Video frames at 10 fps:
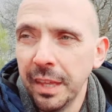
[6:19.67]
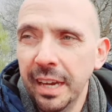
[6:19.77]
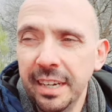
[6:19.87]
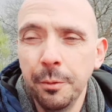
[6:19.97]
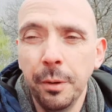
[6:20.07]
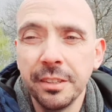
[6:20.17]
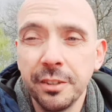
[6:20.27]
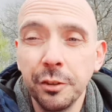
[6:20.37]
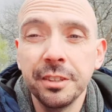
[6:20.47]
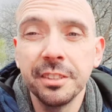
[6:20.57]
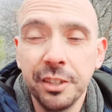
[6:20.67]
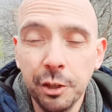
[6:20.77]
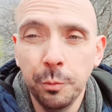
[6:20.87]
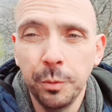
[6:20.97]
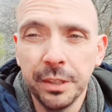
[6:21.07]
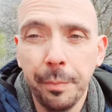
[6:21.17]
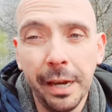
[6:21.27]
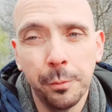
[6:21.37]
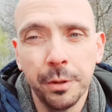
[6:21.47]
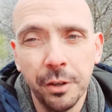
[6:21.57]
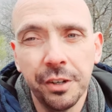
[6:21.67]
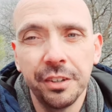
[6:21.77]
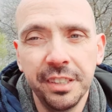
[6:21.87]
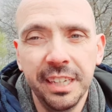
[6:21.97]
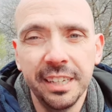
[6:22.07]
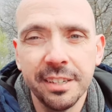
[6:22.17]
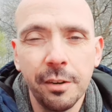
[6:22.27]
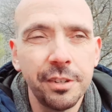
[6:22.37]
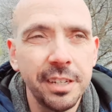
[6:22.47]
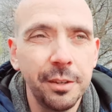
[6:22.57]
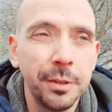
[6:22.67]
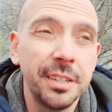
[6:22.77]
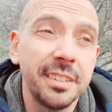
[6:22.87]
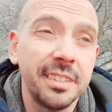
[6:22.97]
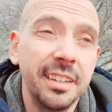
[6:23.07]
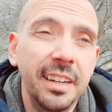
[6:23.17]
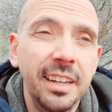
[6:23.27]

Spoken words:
and he wants nothing to do with the backward-looking idea of sovereignty, which is,